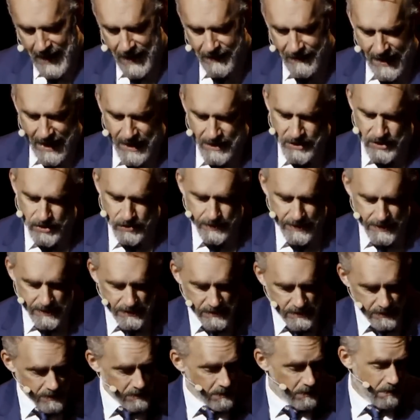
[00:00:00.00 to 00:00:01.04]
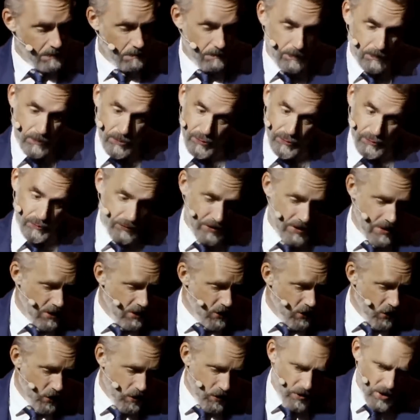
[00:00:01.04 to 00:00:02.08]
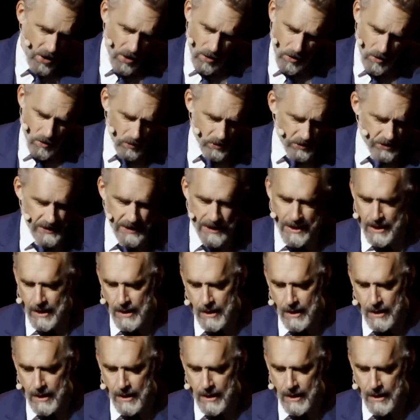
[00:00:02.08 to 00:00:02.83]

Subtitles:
And the answer is, who knows?